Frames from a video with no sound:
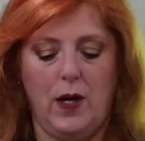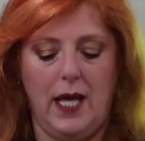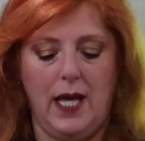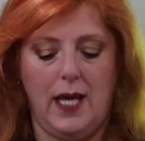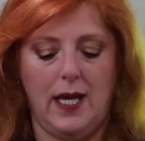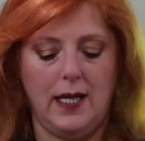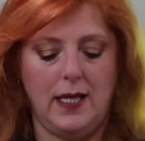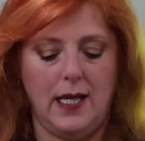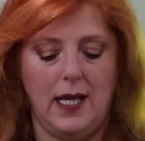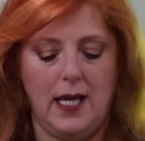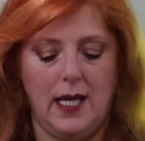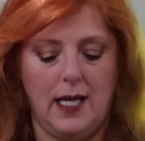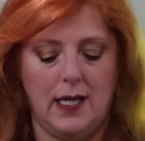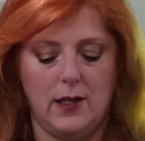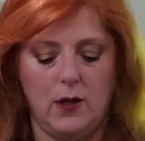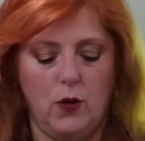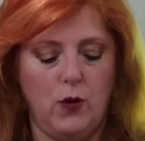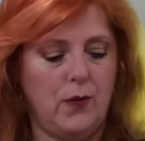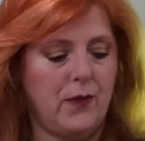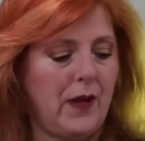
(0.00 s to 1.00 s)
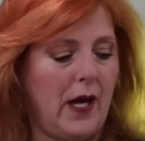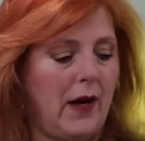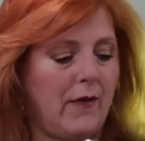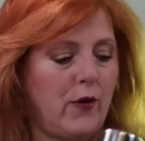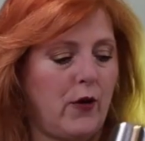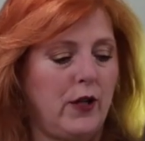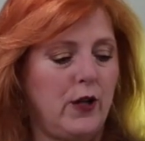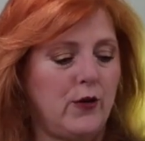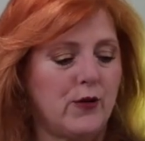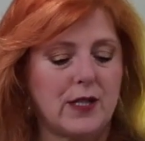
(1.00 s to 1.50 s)
go ahead and, oh,
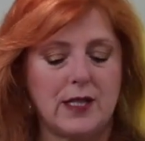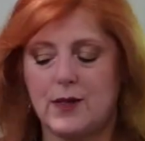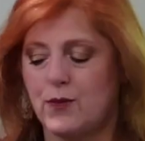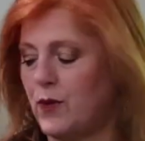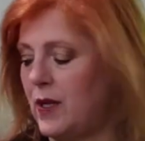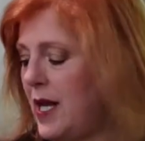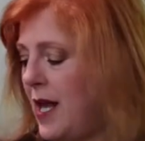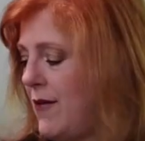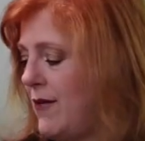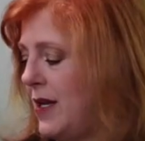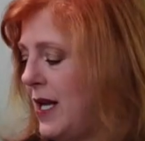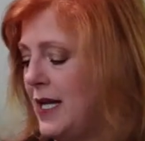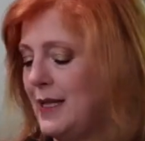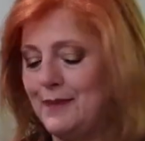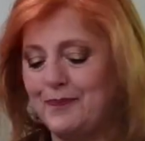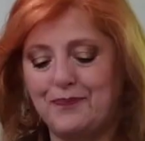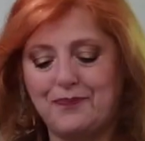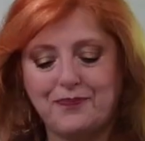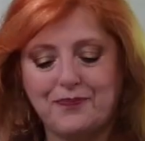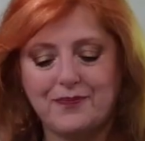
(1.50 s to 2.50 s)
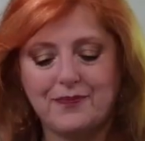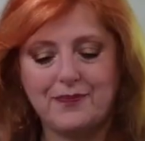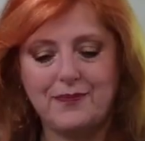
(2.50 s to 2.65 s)
I've already used this one, haven't I?